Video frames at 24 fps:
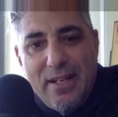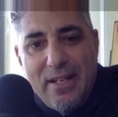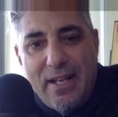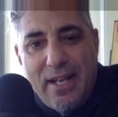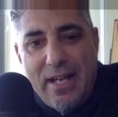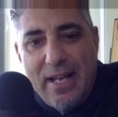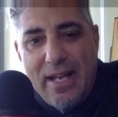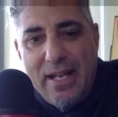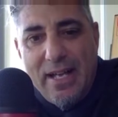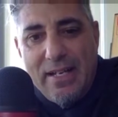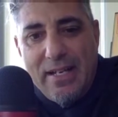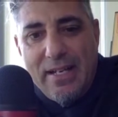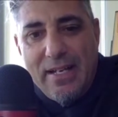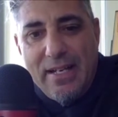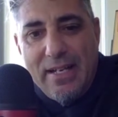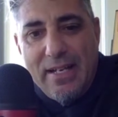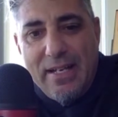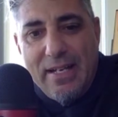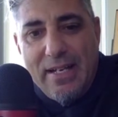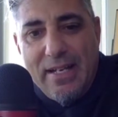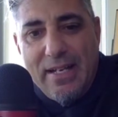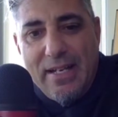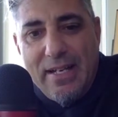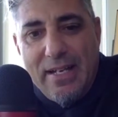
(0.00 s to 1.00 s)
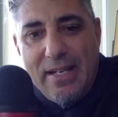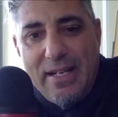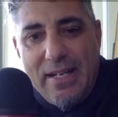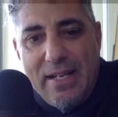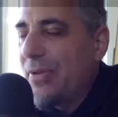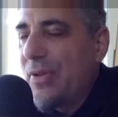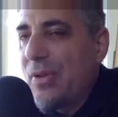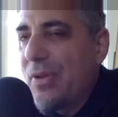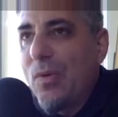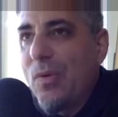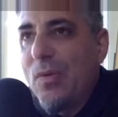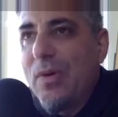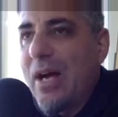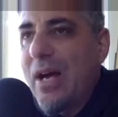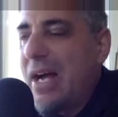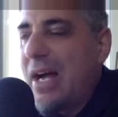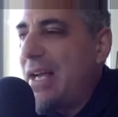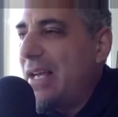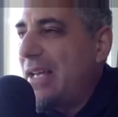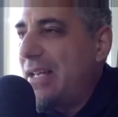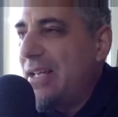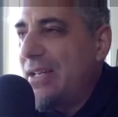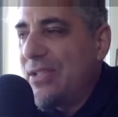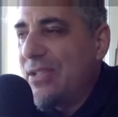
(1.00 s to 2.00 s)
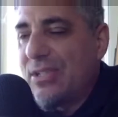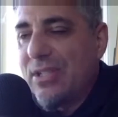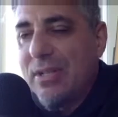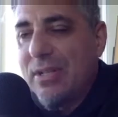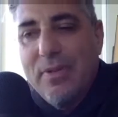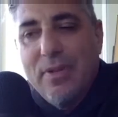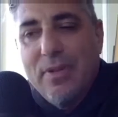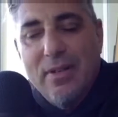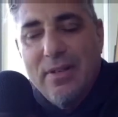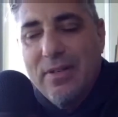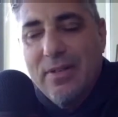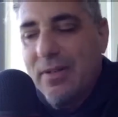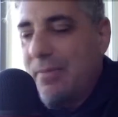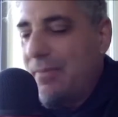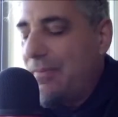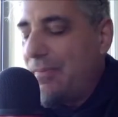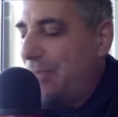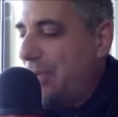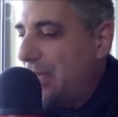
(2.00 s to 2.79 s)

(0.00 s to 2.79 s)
And I hear some of the